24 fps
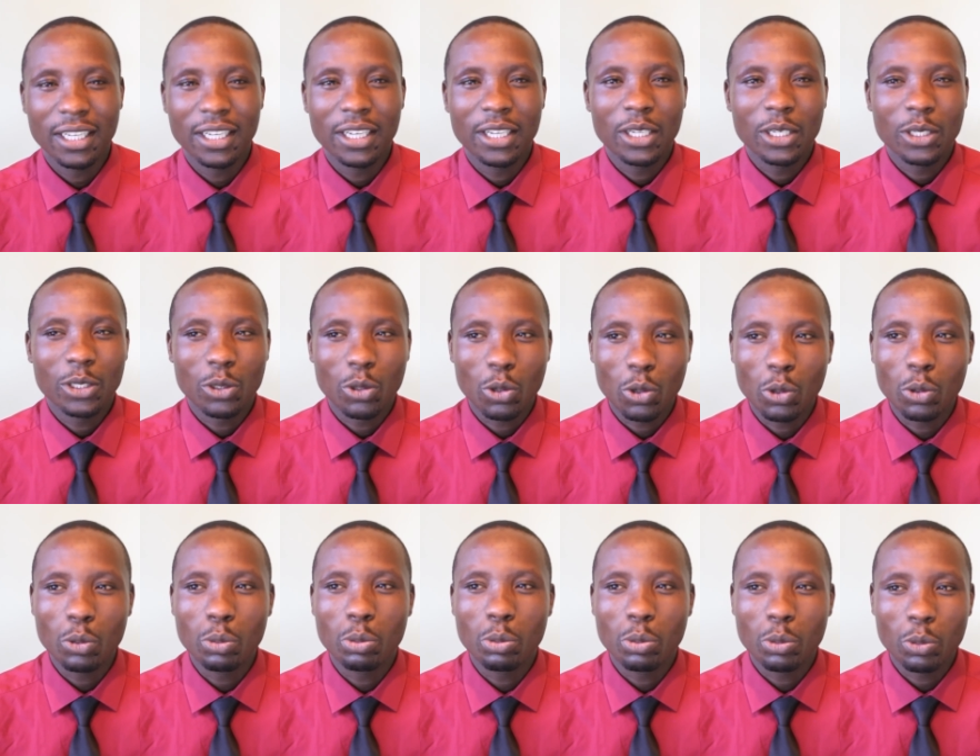
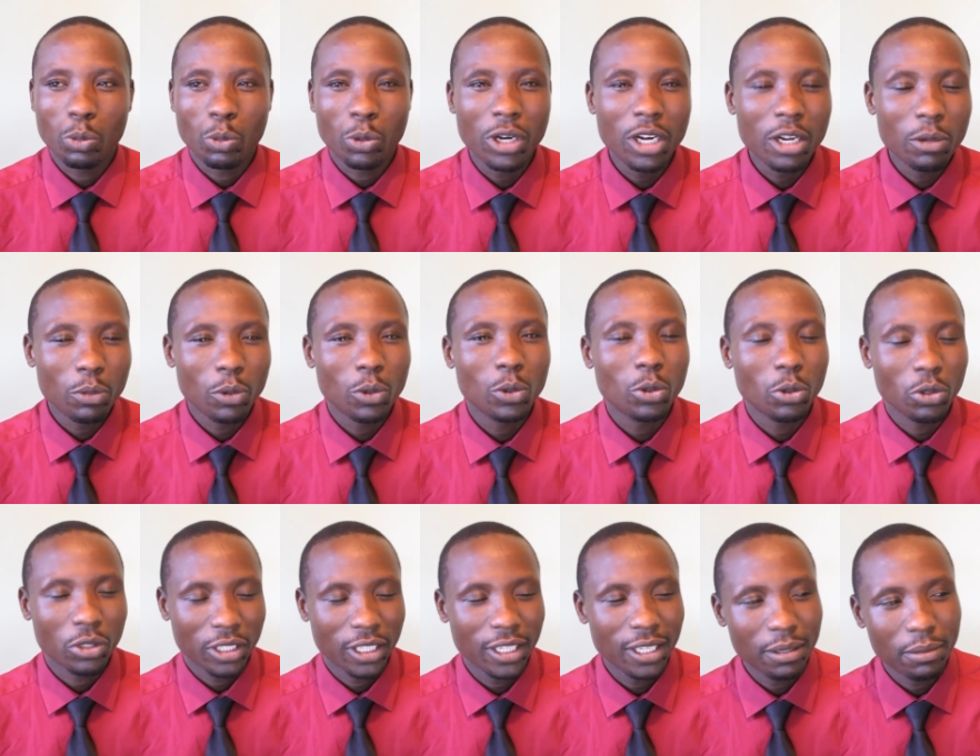So William Ruto
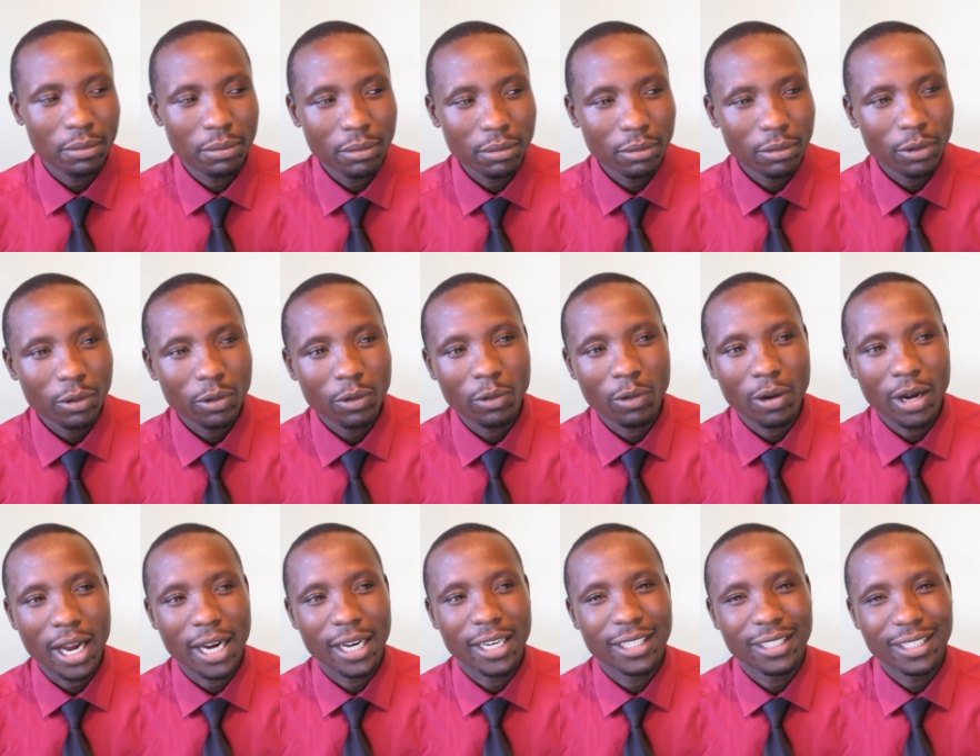team
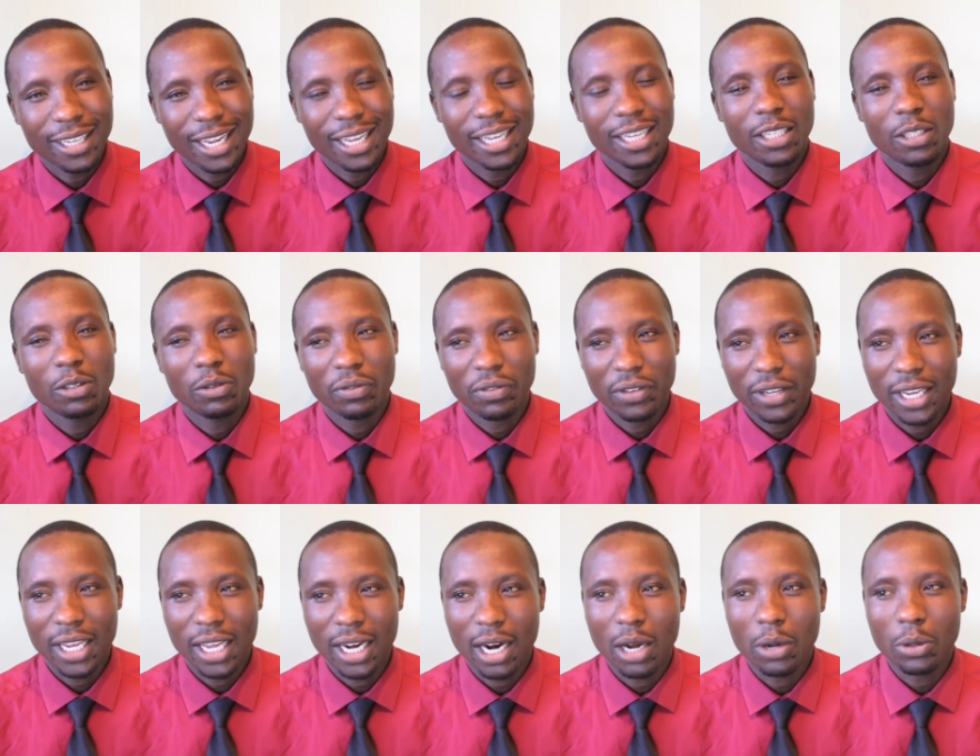were trying to
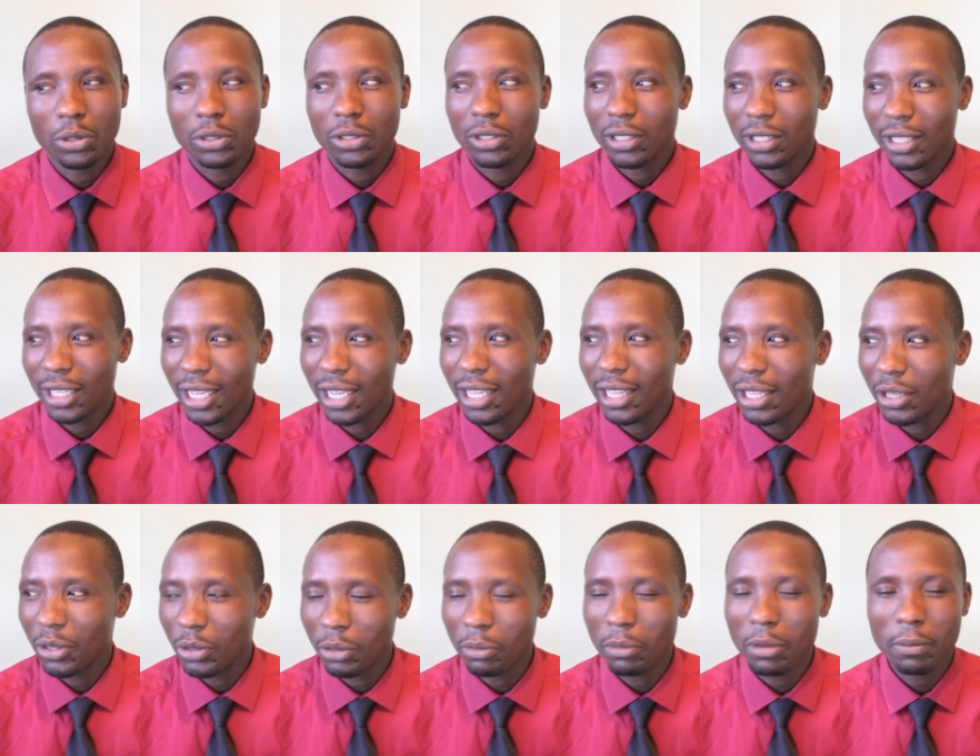figure out that you
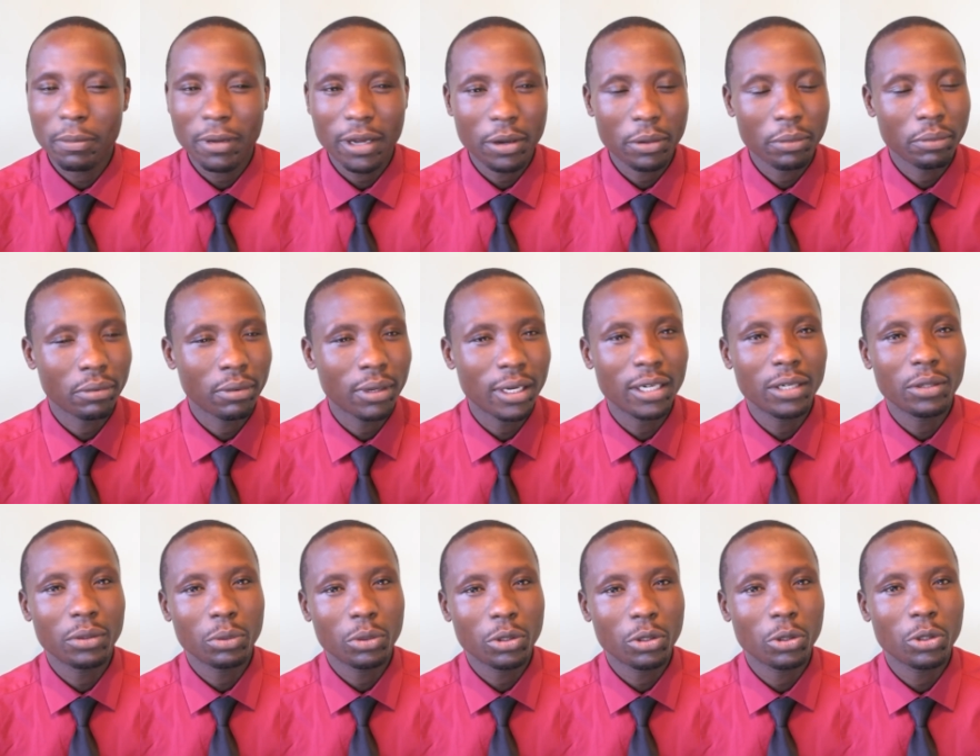remember when
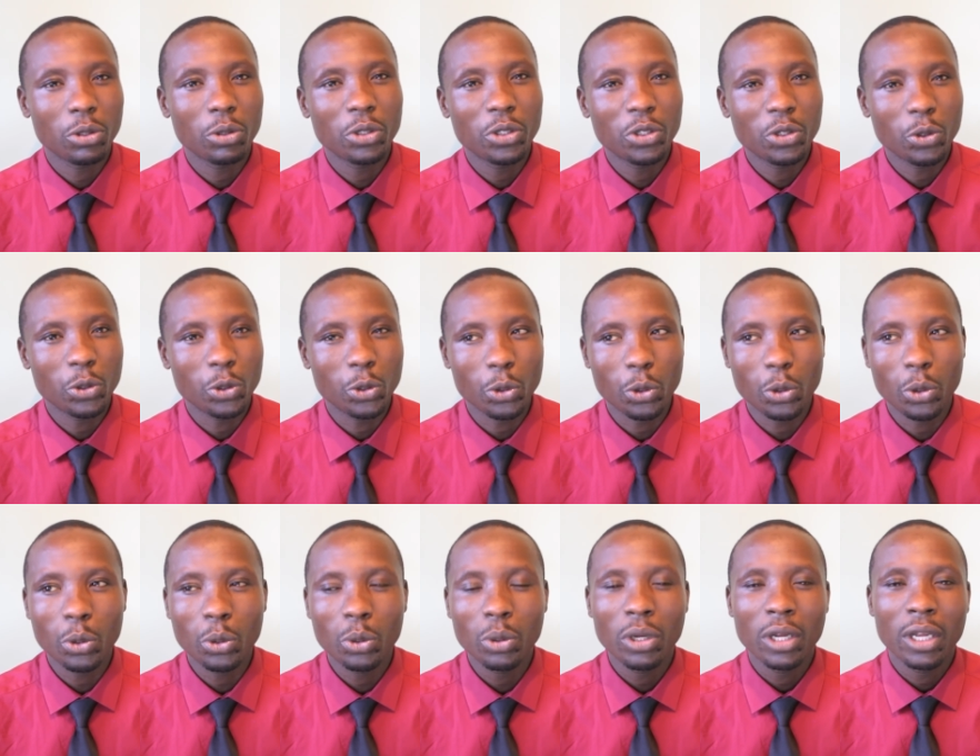Ruto used to
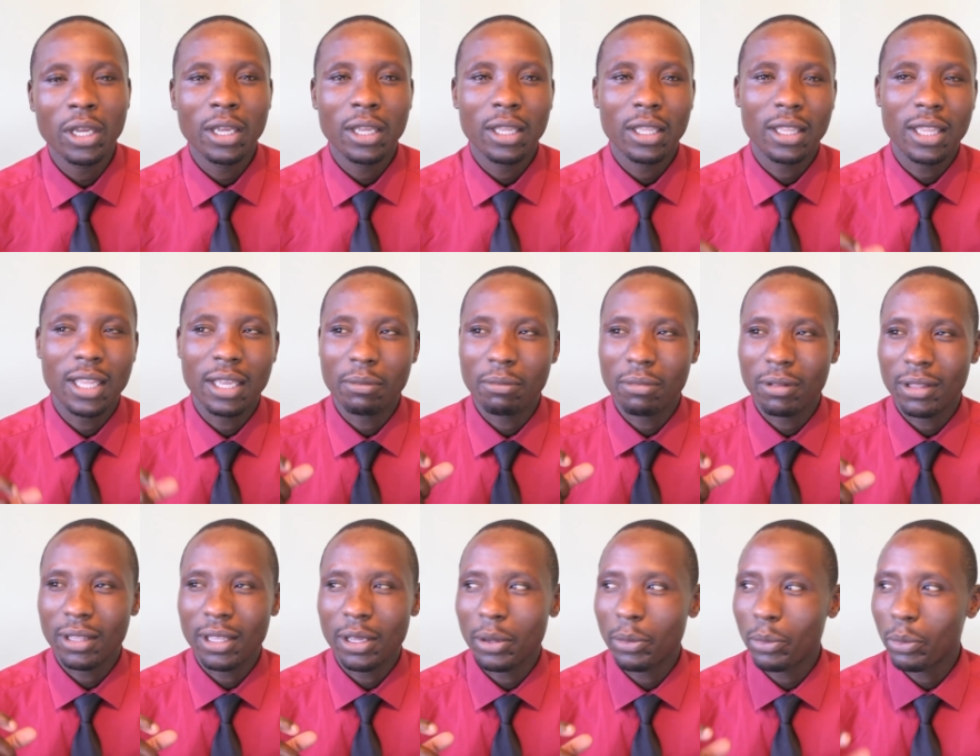do the
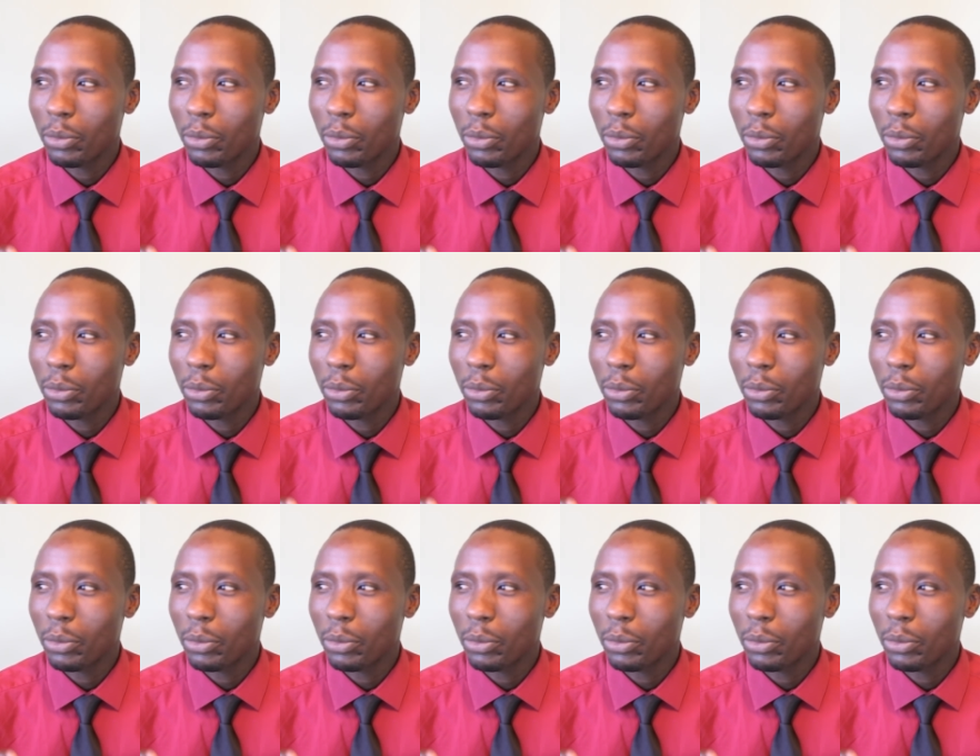the